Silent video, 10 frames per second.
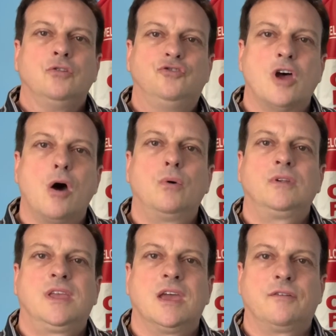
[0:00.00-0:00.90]
Don't
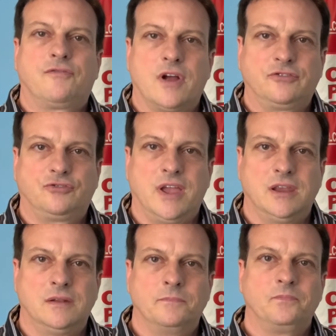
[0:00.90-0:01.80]
get
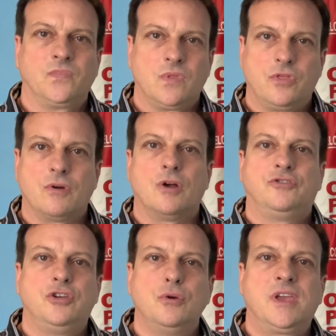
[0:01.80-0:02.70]
frustrated. There are
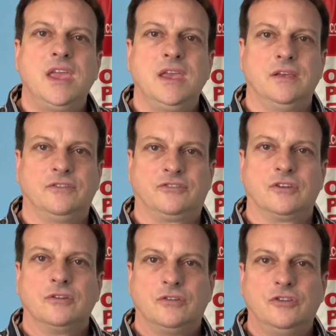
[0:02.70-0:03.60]
two keys
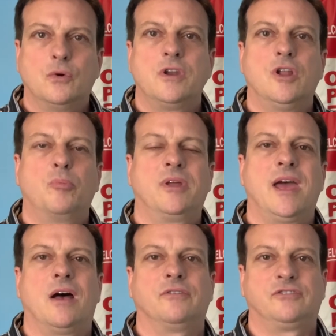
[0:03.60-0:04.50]
to doing an open
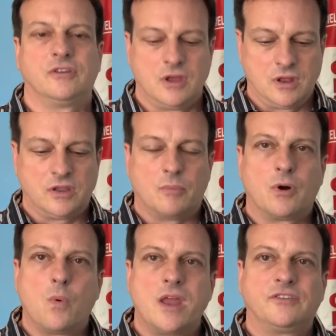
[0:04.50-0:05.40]
house. Number
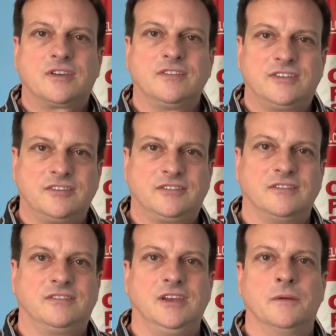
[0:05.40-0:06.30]
one is
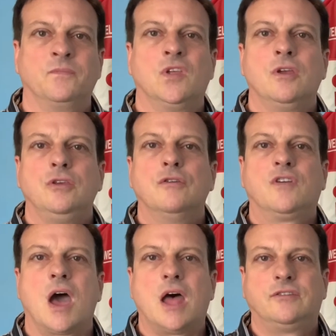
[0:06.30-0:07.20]
consistency. You've
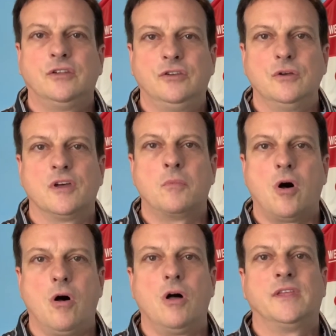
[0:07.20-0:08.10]
got to do them
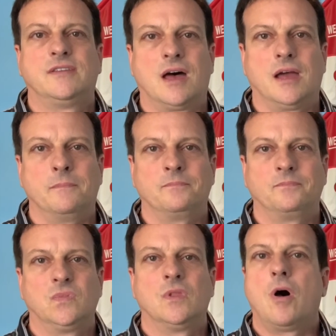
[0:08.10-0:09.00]
all the time.
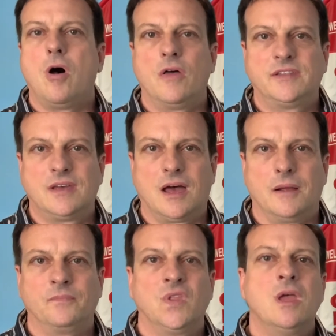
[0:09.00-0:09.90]
All the
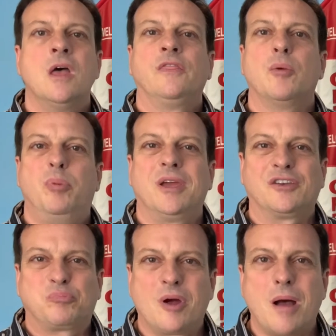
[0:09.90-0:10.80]
time. The
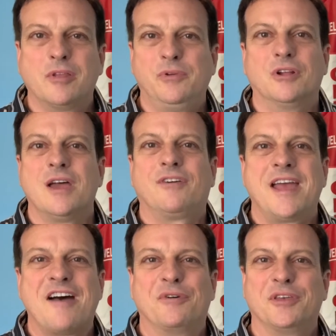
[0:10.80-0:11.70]
biggest problem you'll ever
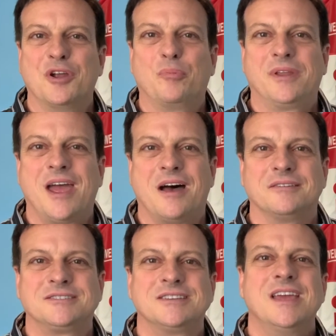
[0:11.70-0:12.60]
have with an open
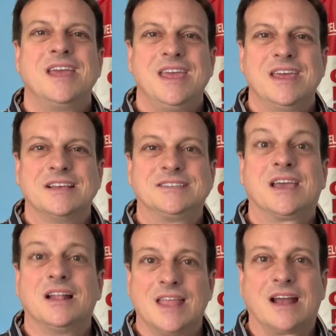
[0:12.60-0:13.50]
house is
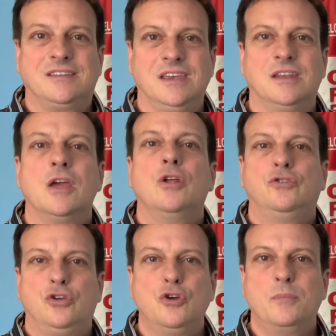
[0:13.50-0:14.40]
collecting
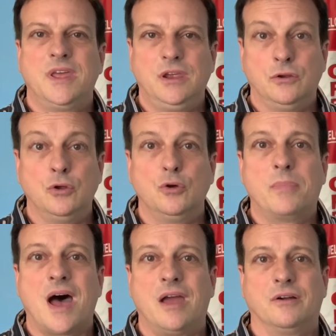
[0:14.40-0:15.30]
too many new
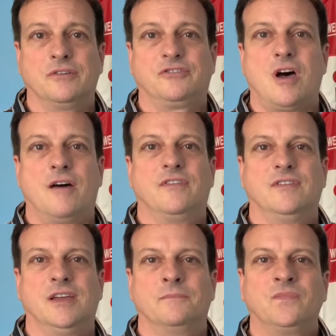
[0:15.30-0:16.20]
buyers off of
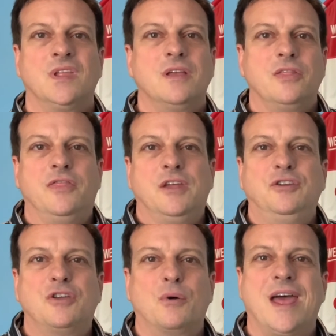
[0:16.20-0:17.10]
it. Then you
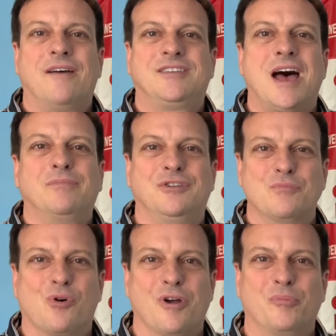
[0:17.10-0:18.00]
don't have time to do
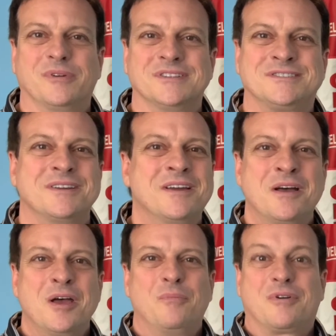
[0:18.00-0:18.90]
more opens
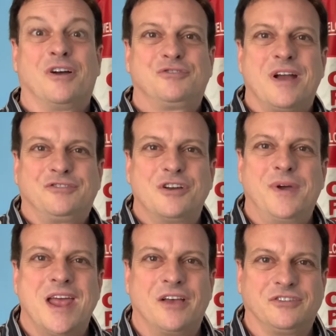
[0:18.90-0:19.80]
because you're out
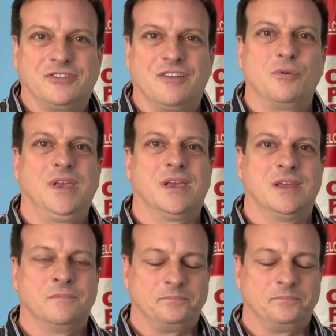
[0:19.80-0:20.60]
showing houses every weekend.